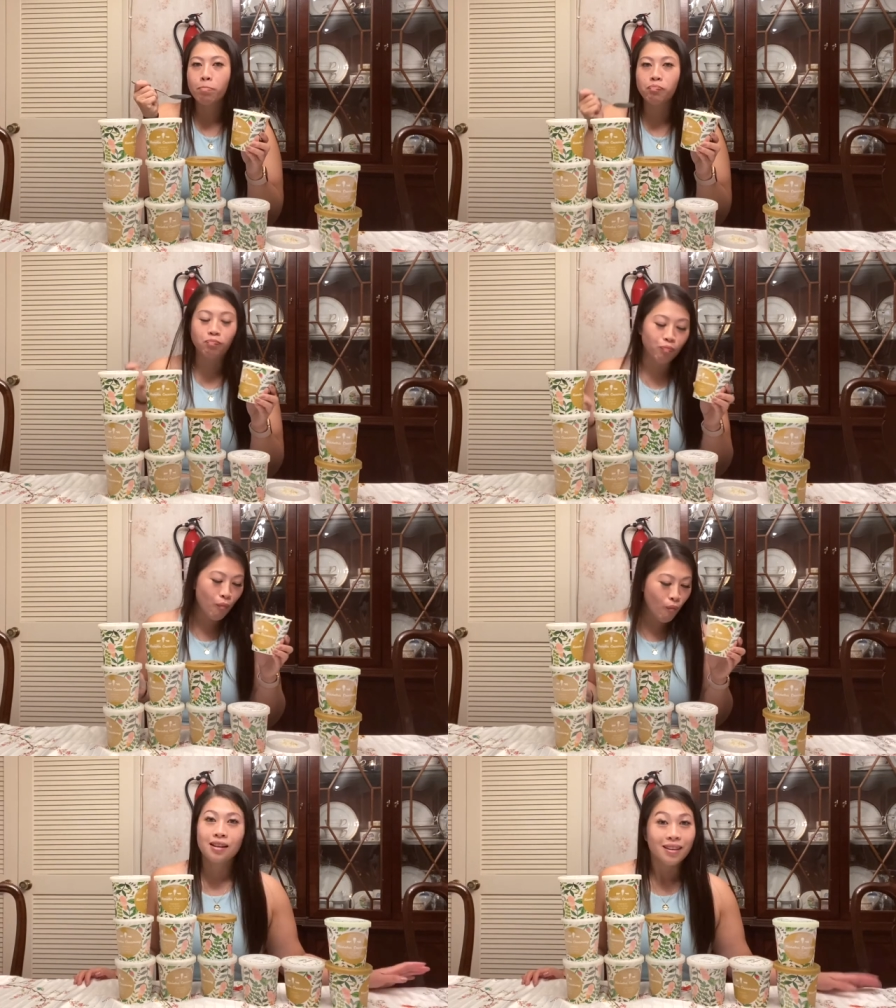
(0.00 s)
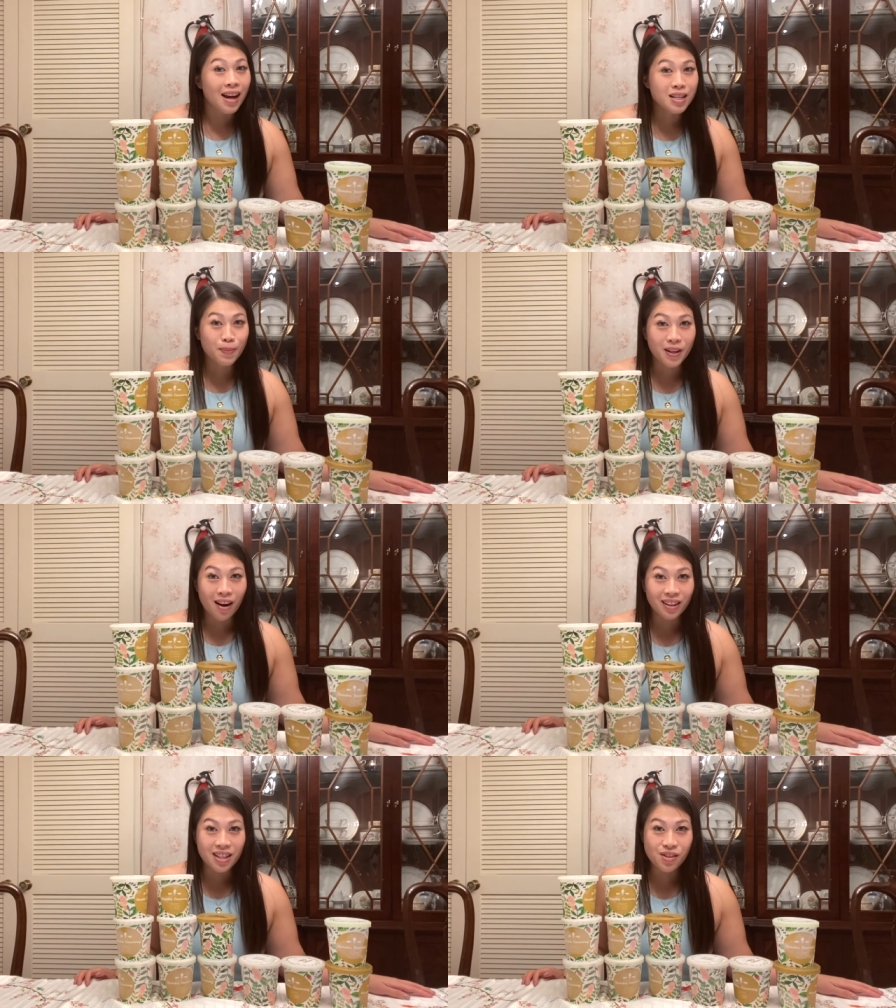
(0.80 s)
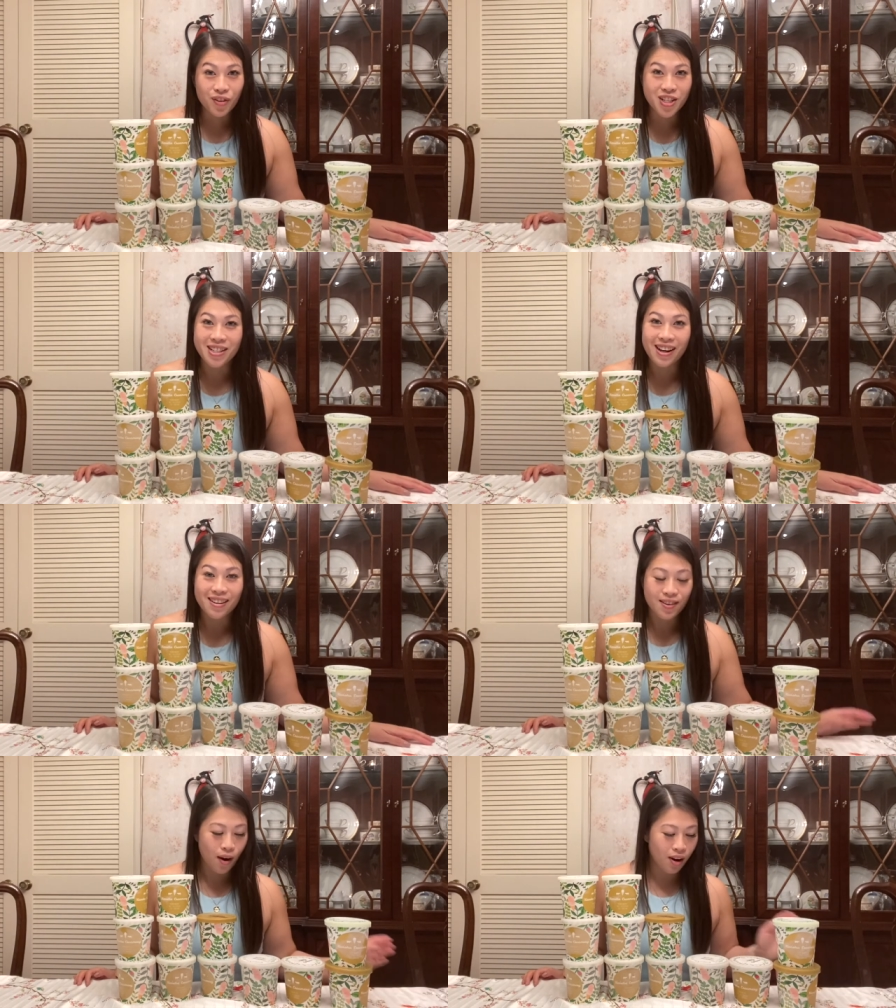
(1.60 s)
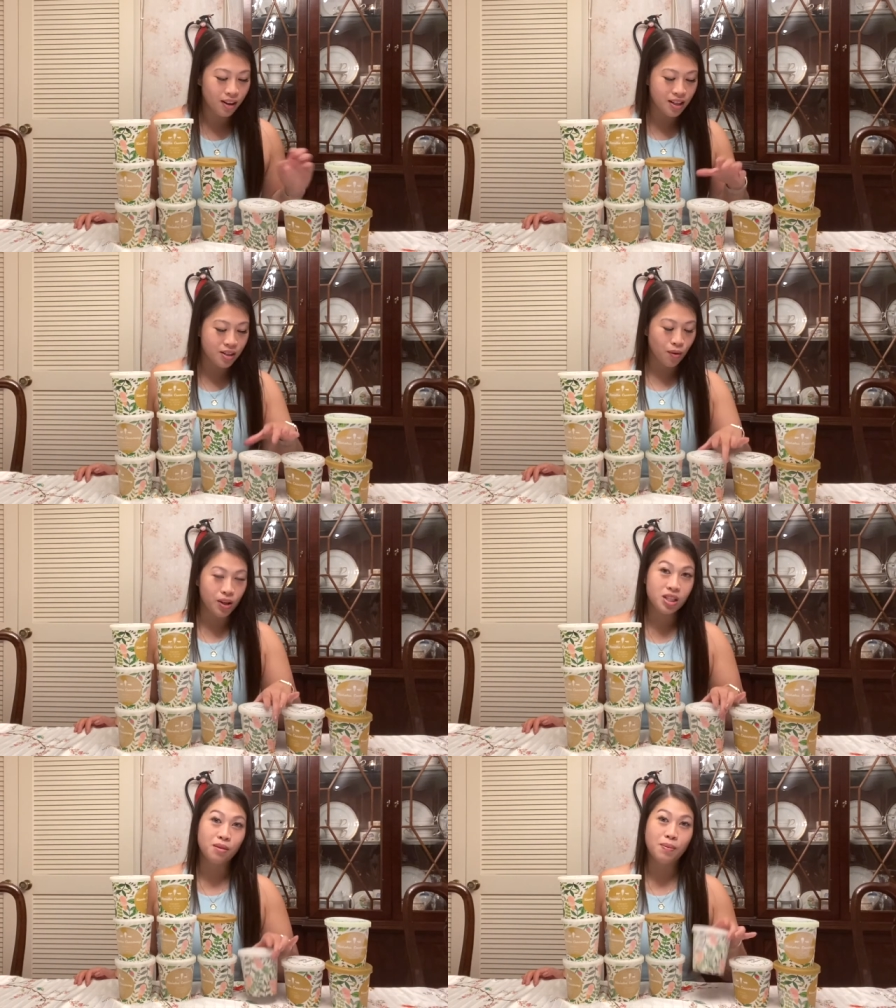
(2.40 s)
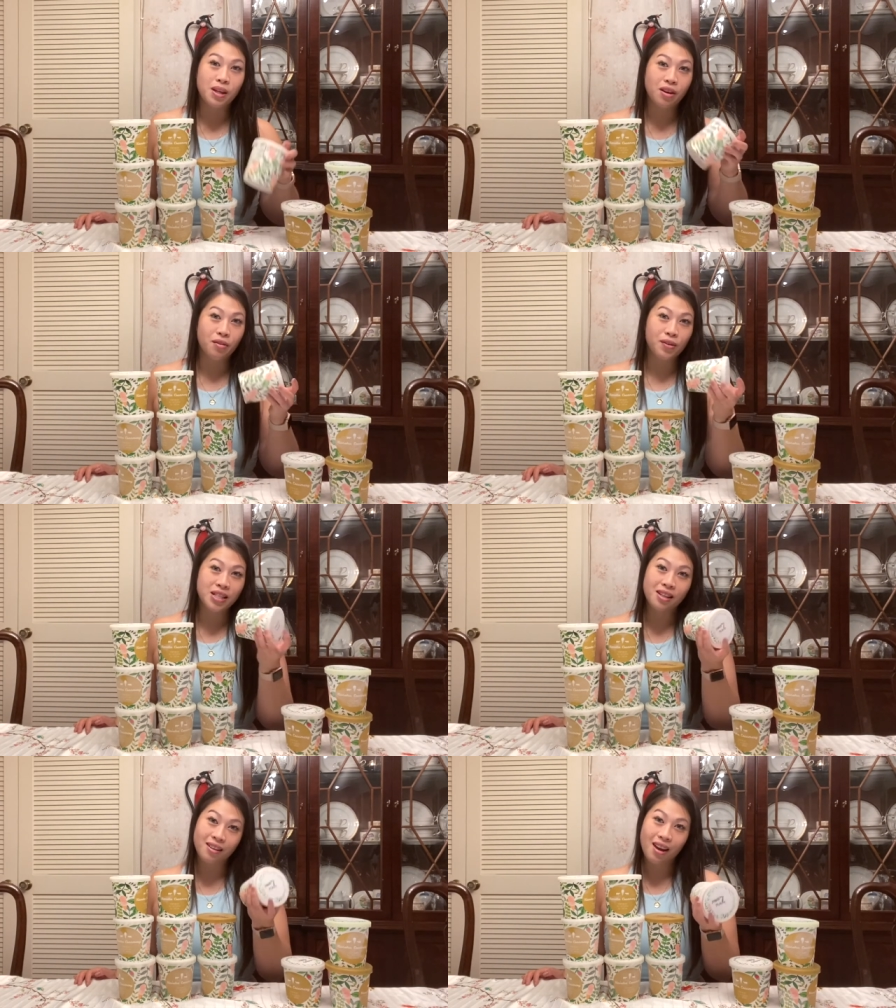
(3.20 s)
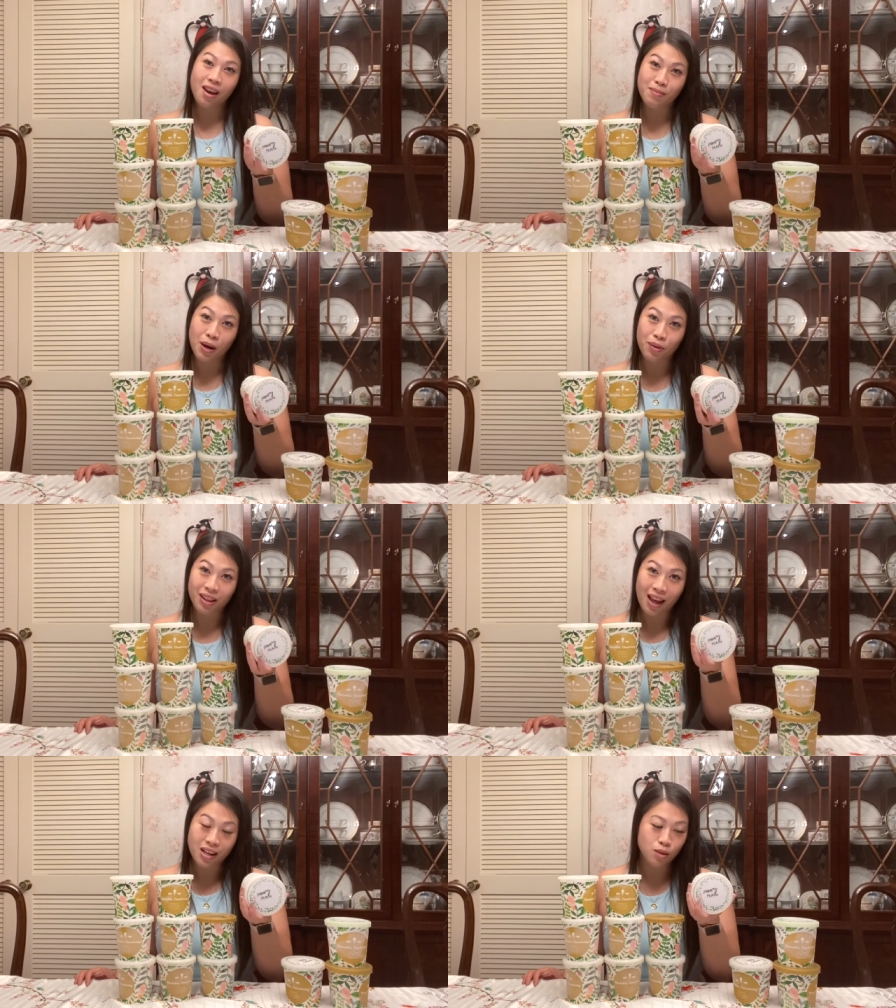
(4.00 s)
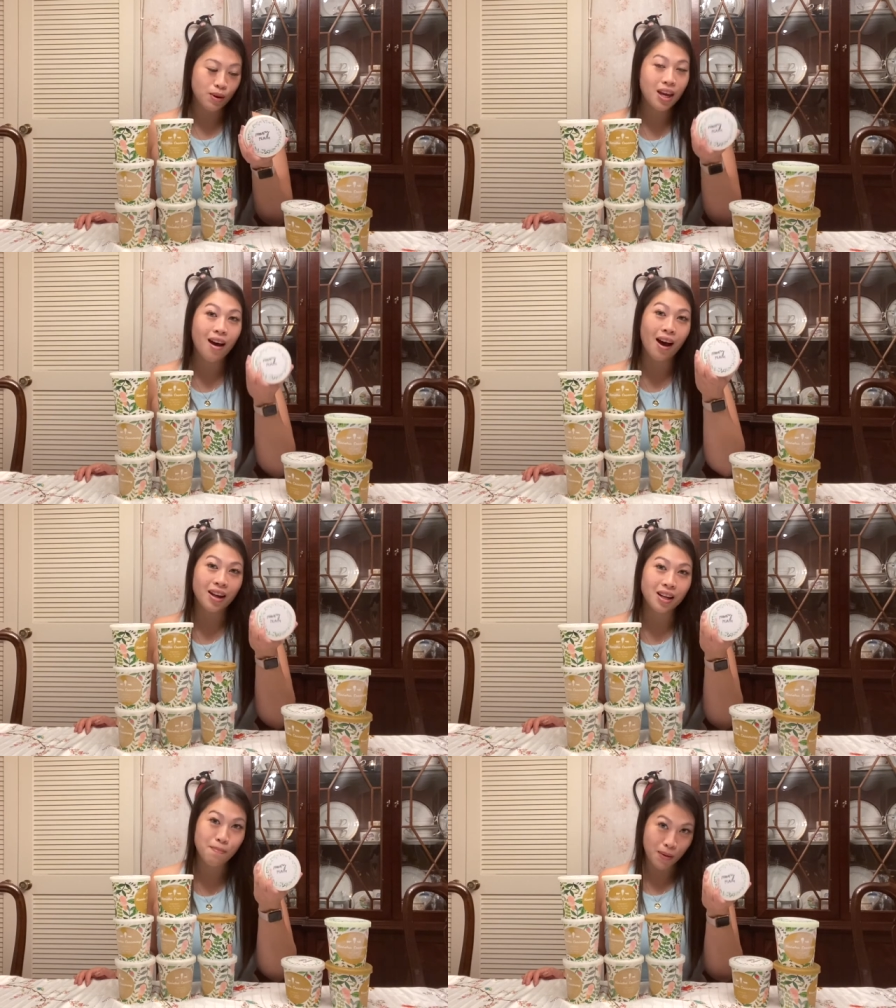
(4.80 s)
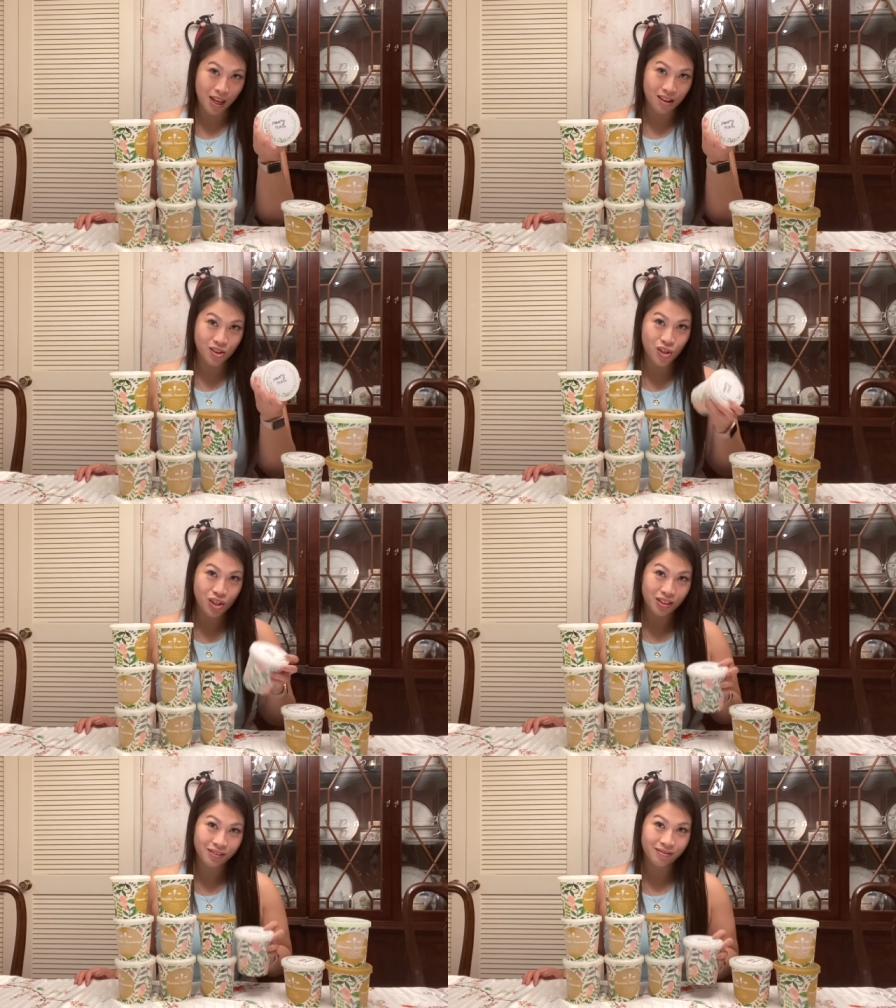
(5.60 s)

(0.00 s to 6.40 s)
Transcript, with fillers: Mm. Last but not least for today's haul is going to be their recently came out with last week, Honey Peach.